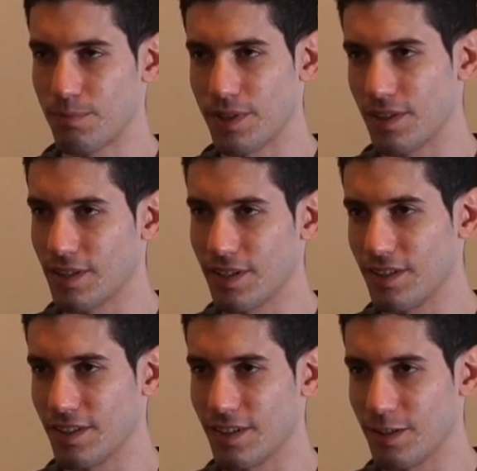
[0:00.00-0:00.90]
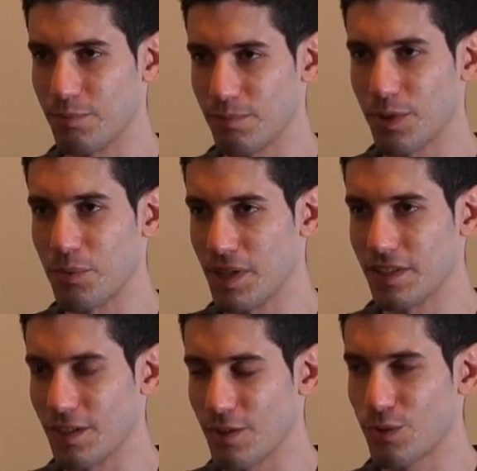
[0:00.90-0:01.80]
penetrating and
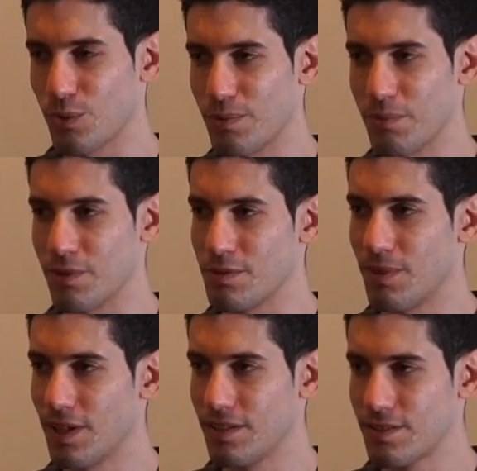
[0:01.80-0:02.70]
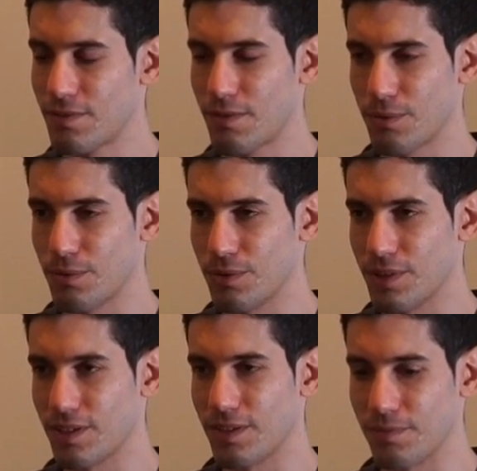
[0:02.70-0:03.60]
permeating through people's minds, through
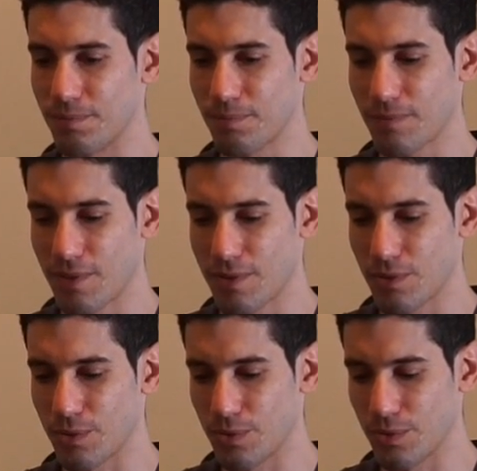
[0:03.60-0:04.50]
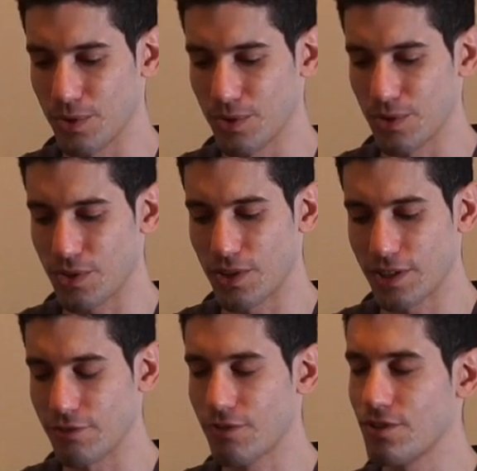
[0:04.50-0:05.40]
the, um, through, you know, the
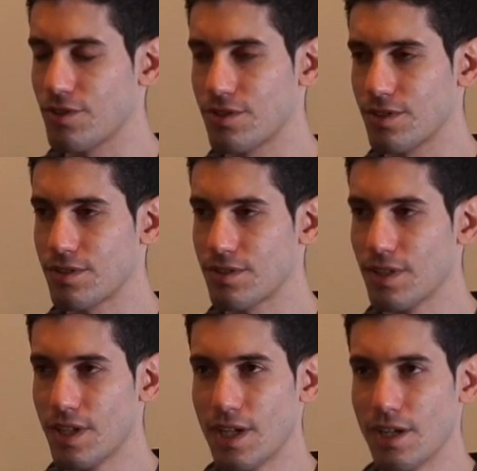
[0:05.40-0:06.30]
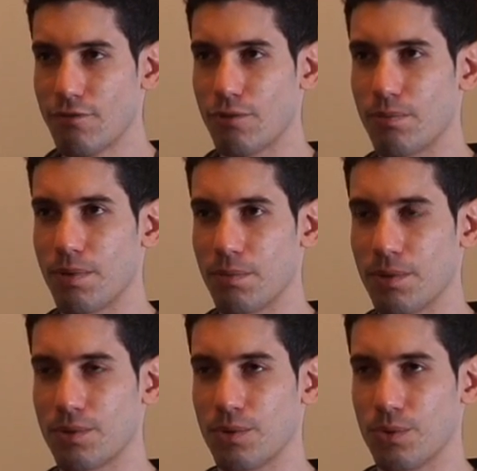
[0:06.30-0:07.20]
collective consciousness, for
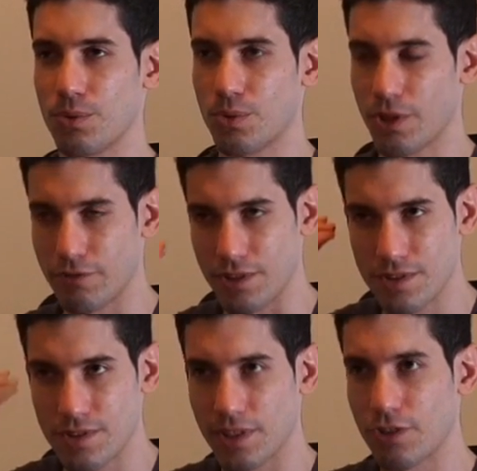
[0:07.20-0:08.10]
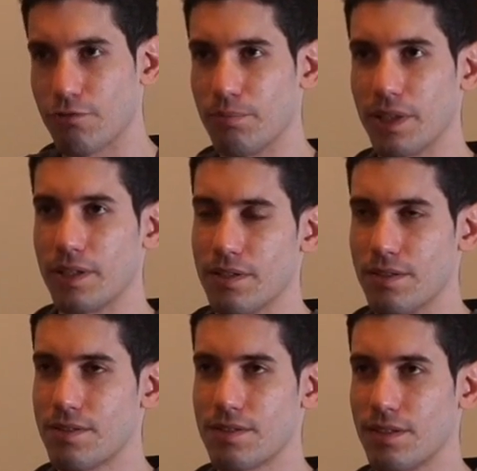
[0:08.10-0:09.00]
people to, to have this trick of
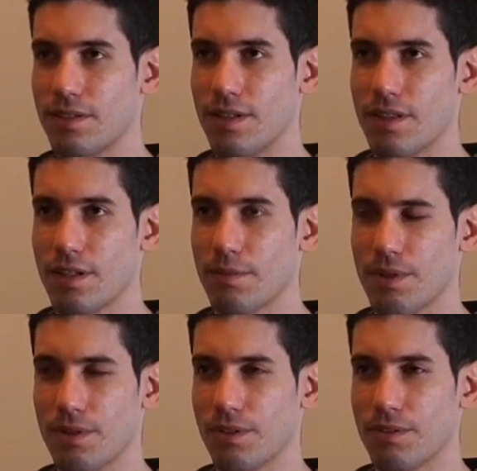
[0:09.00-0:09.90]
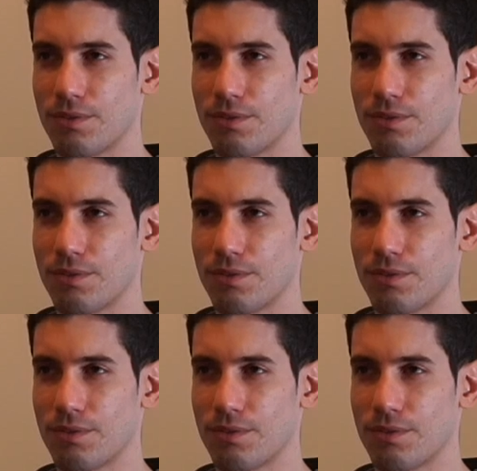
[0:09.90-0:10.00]
brilliance and, and think about